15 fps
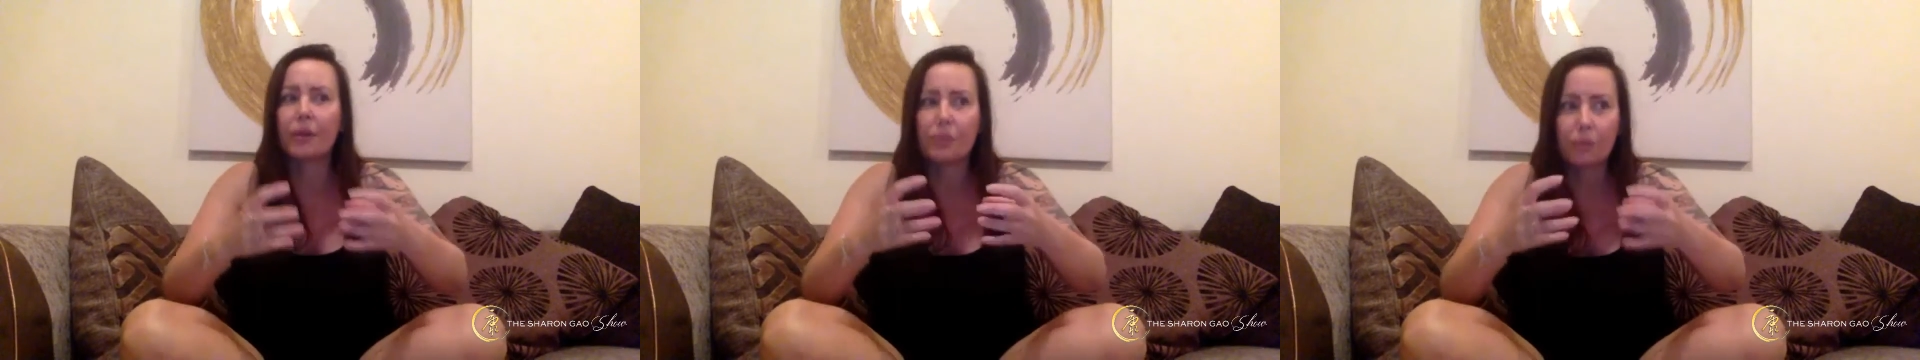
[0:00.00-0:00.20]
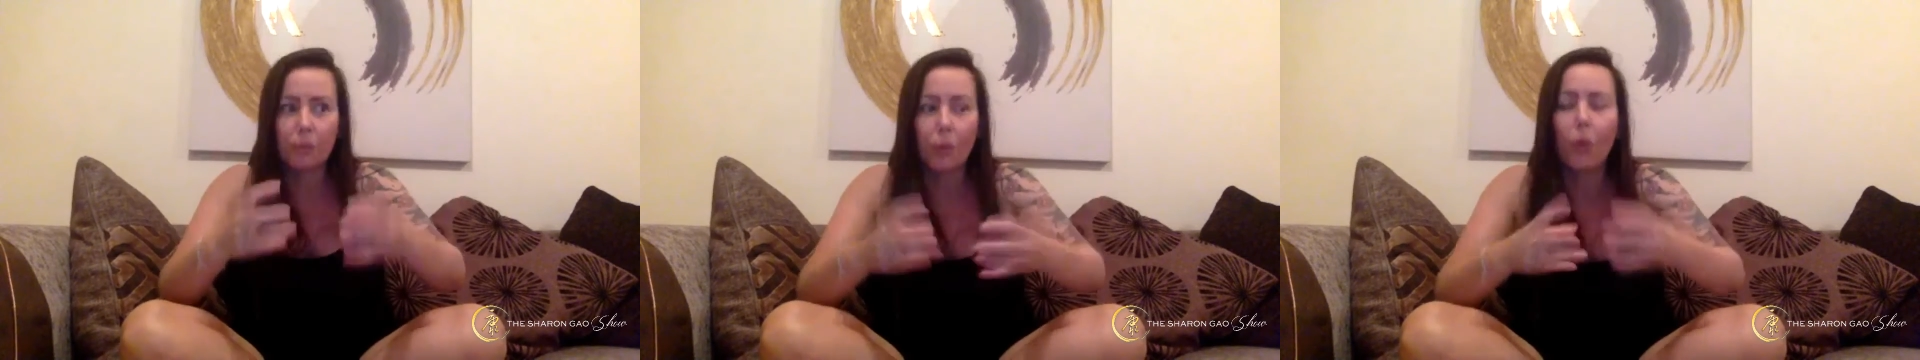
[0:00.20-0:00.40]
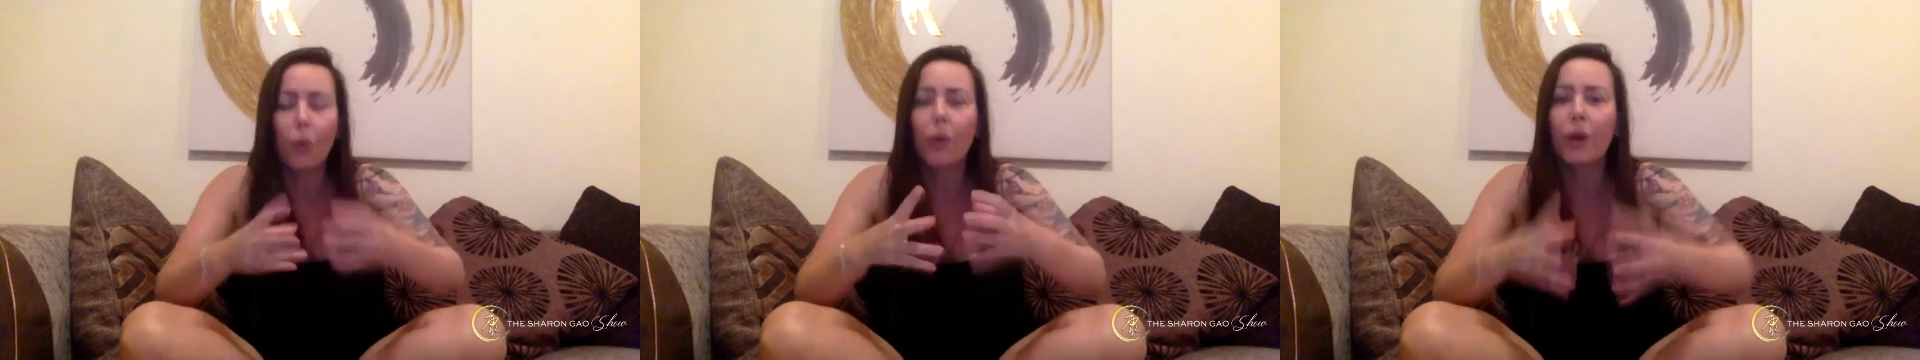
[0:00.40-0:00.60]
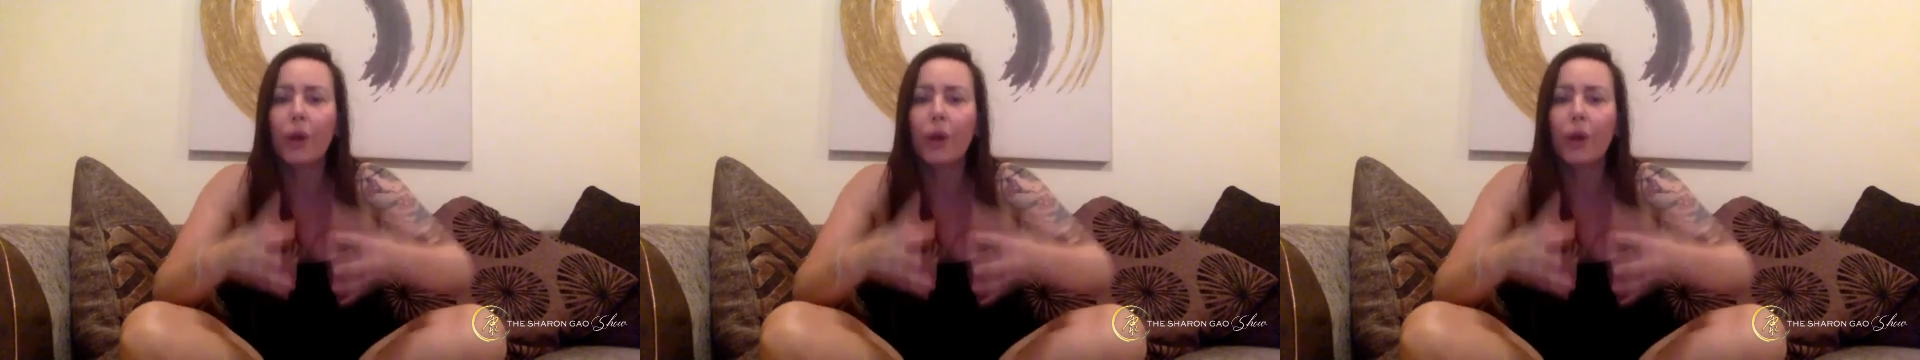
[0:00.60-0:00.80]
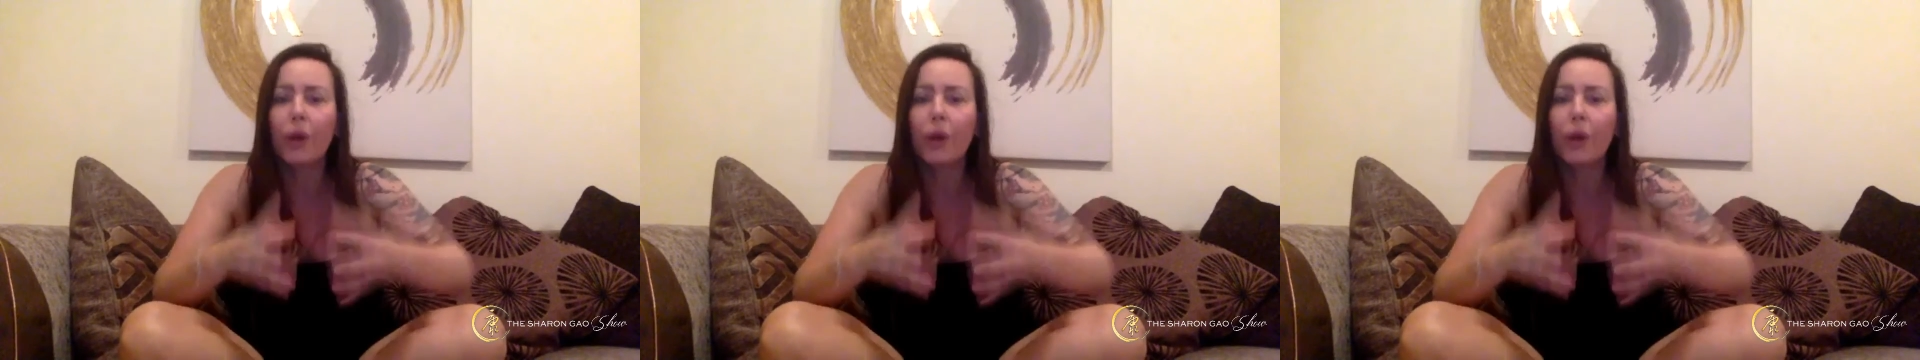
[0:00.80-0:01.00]
more
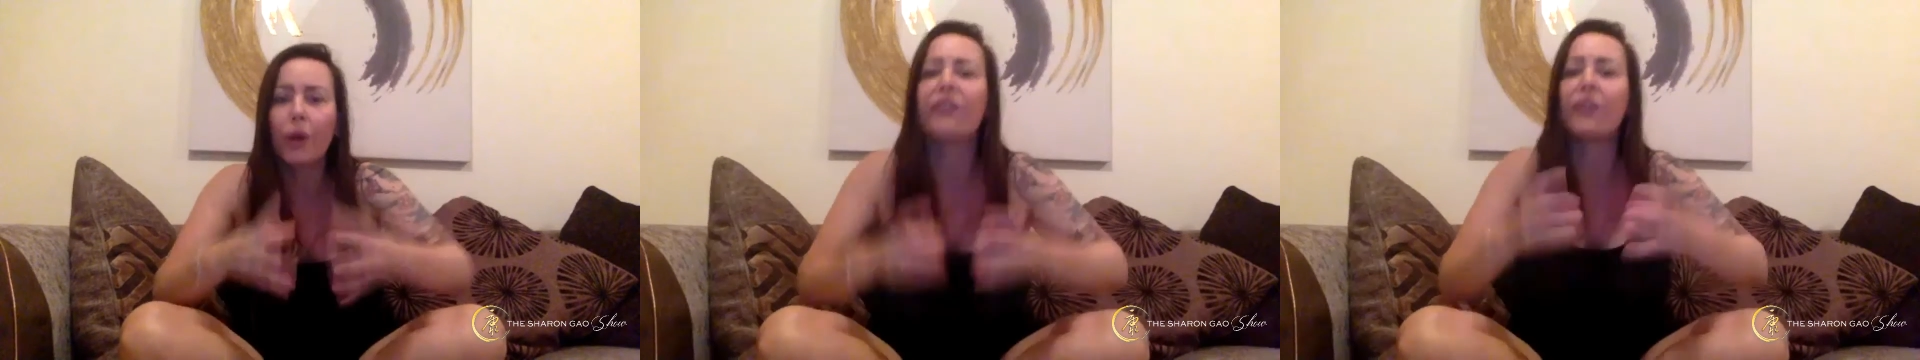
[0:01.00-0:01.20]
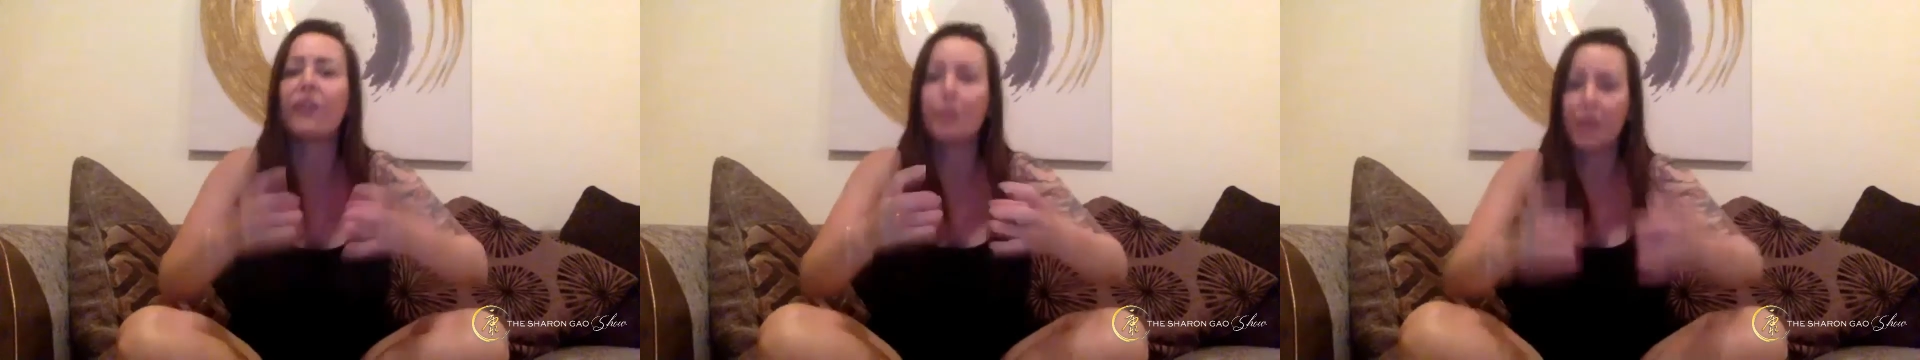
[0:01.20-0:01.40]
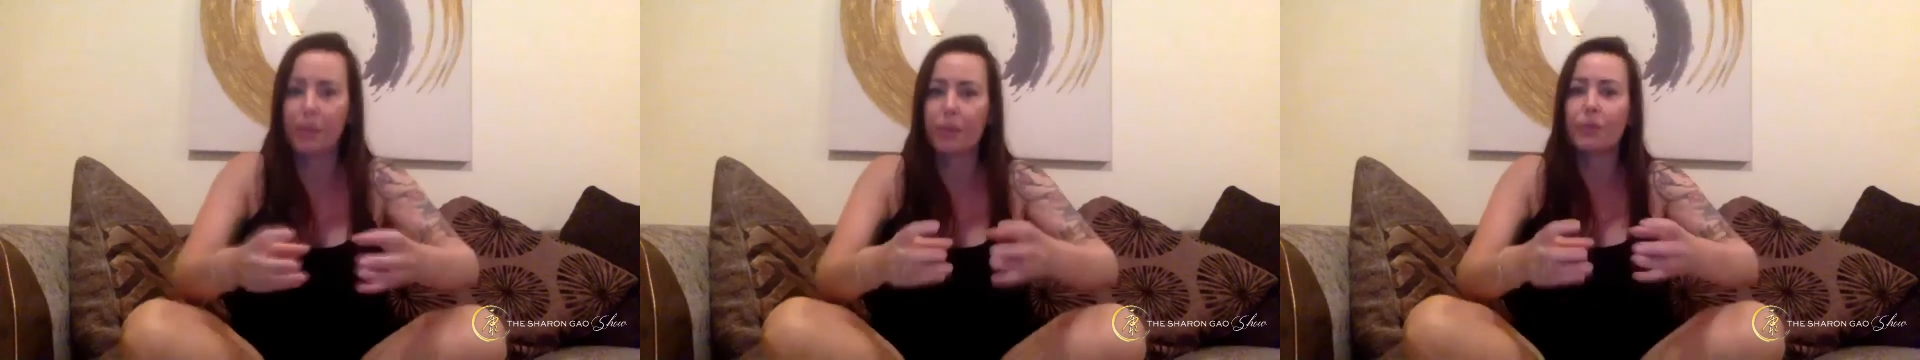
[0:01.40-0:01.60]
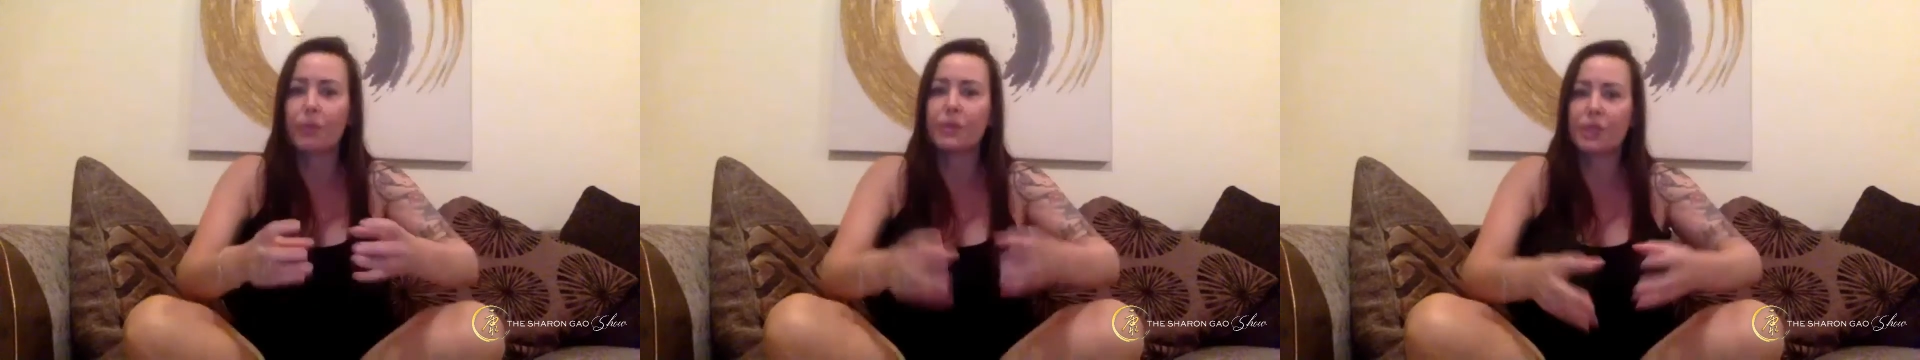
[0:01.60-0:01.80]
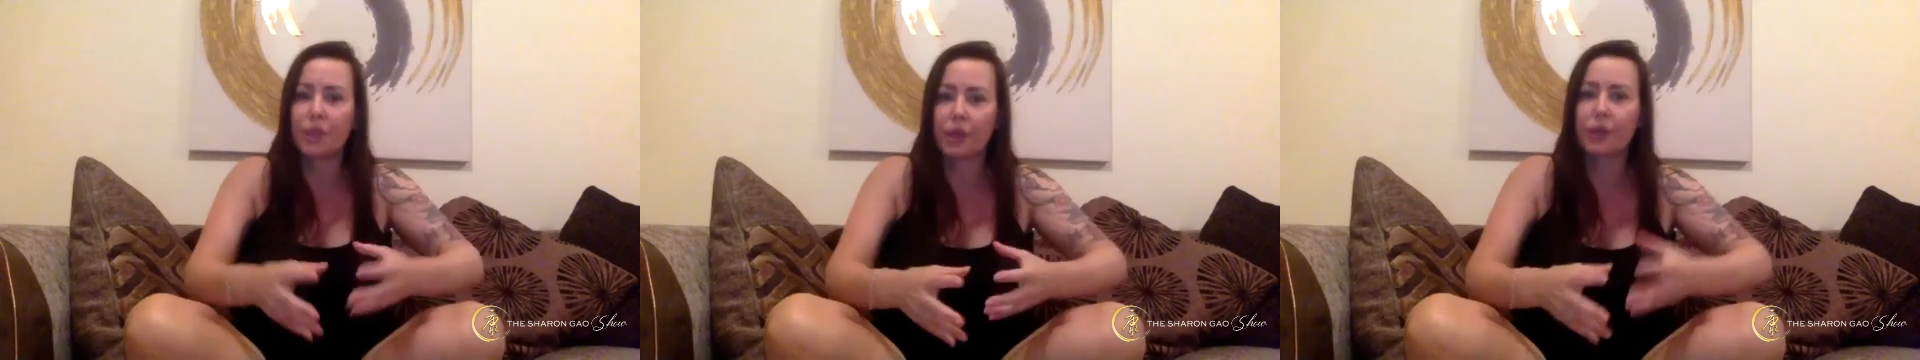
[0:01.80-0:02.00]
okay for people
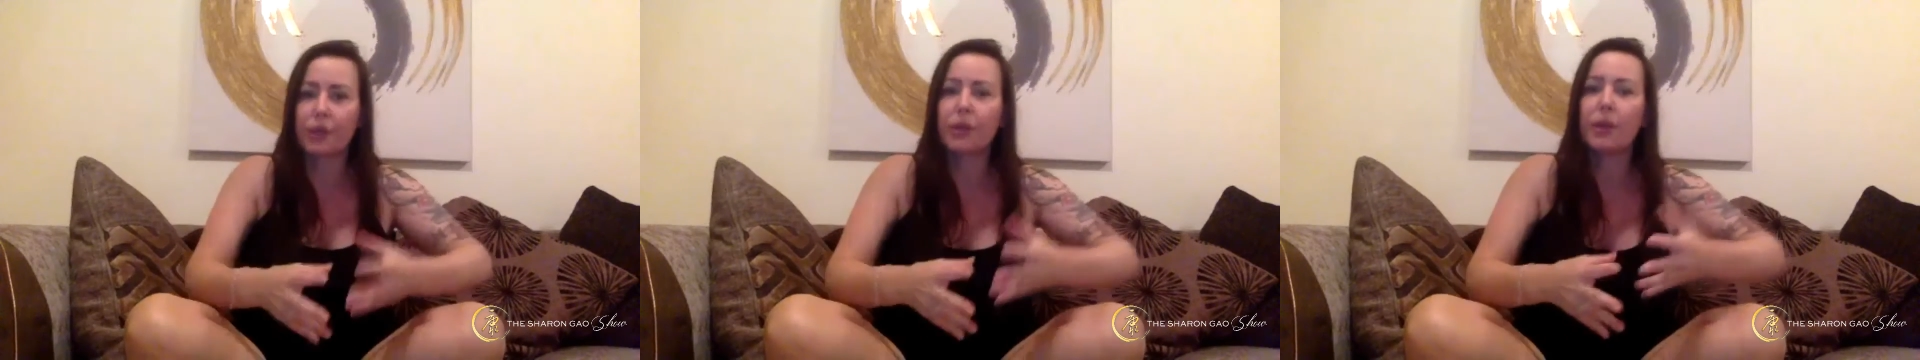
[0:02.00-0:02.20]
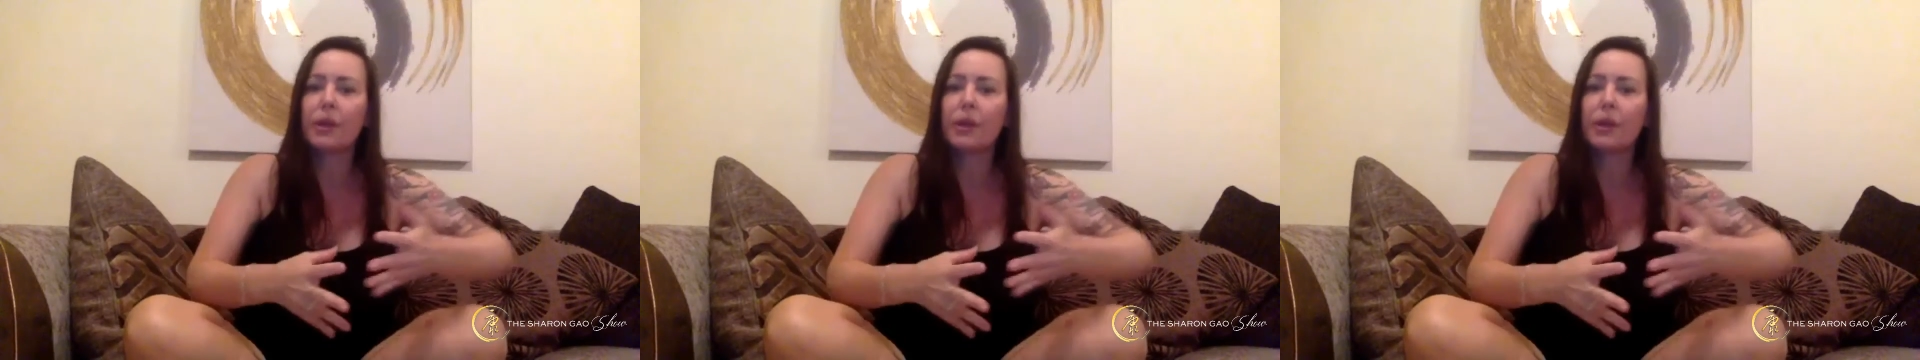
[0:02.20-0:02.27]
to